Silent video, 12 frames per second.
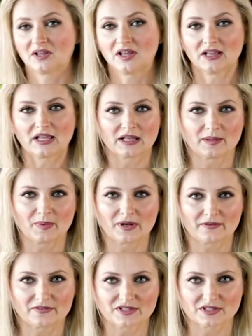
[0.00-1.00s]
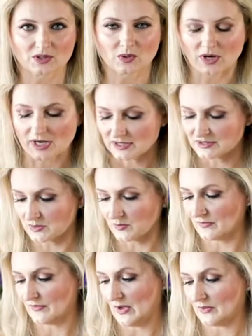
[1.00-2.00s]
a little bit of a story. So
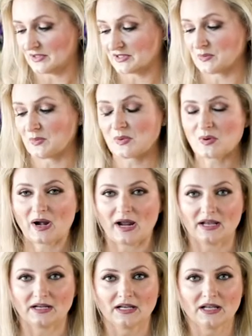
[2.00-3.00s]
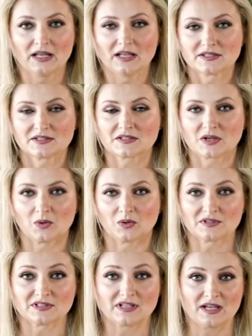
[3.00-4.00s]
we found this bread, it's
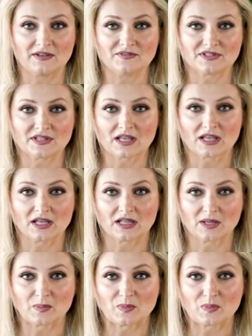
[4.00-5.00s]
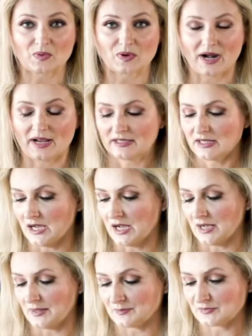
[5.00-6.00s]
called Dave's Killer Bread.
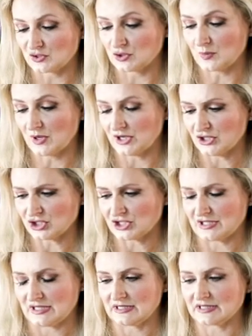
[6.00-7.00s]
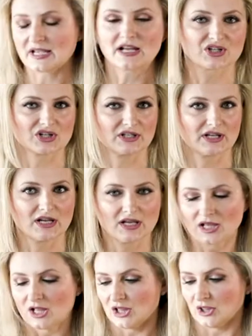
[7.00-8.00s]
Um, super interesting, It actually
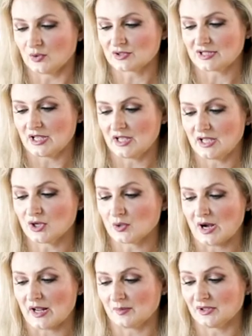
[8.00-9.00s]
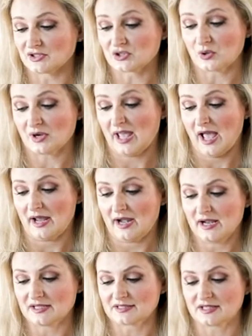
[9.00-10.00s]
looks incredible, it's
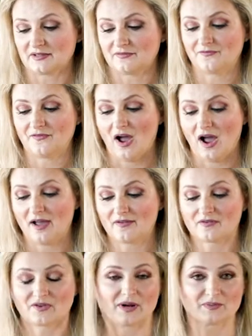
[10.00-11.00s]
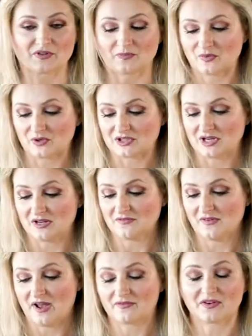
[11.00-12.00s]
organic, it's got five grams of
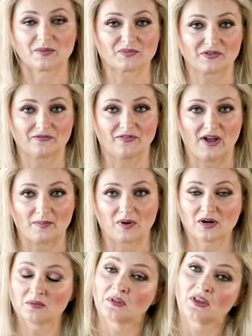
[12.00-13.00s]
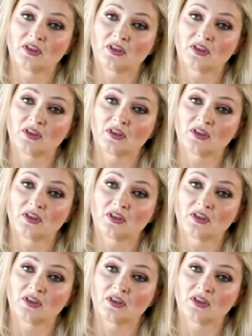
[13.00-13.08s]
protein, five grams of fiber.